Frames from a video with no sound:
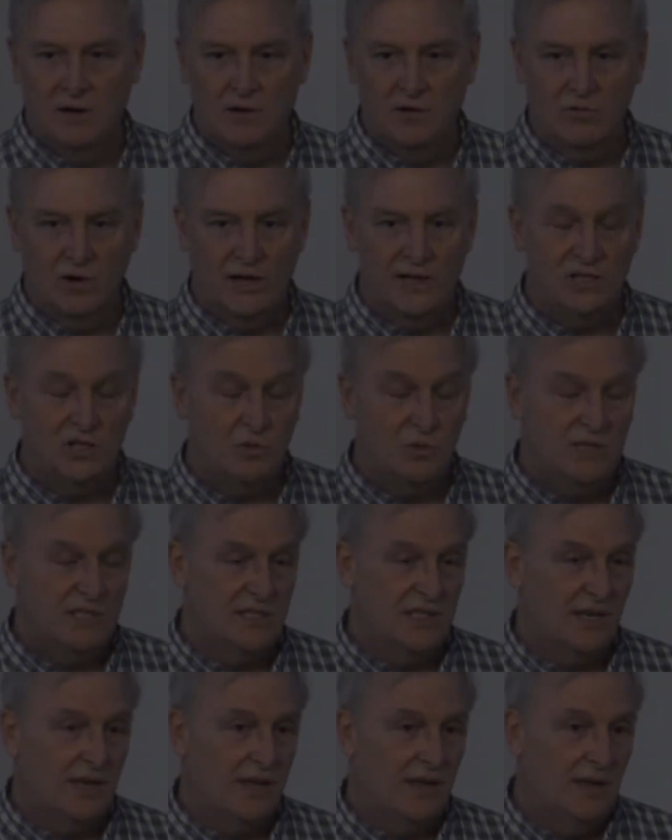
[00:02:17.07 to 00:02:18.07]
Right? So we
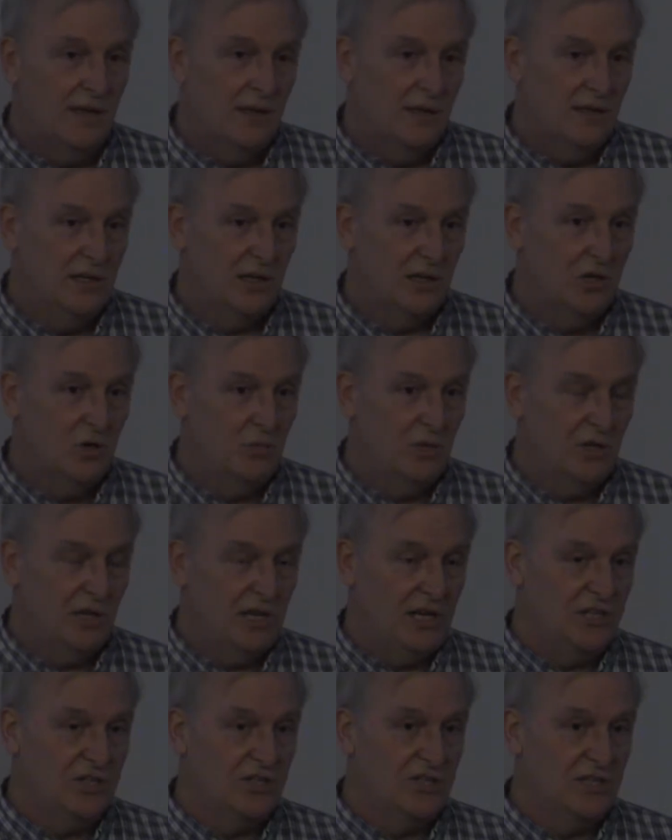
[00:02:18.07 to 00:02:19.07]
say the
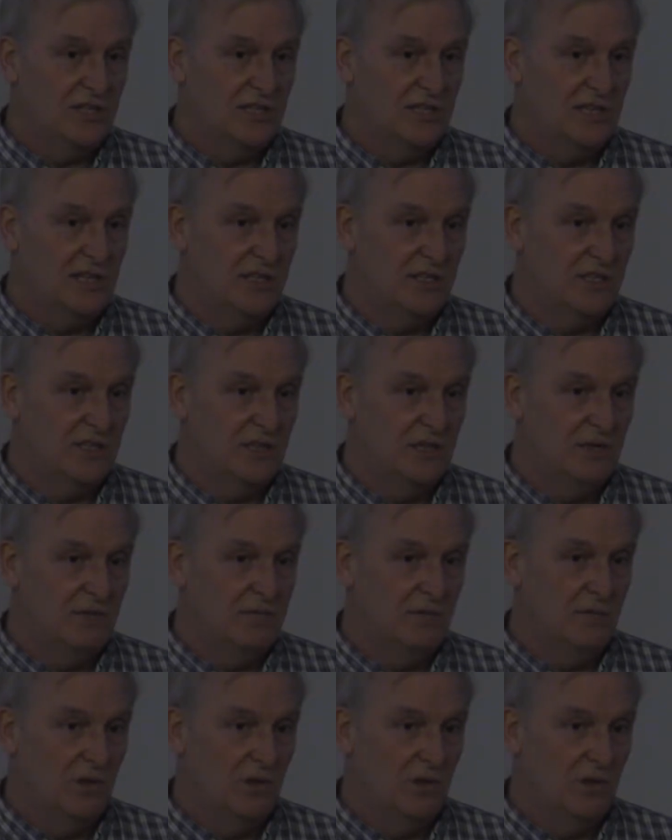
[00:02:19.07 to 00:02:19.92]
accumulation season,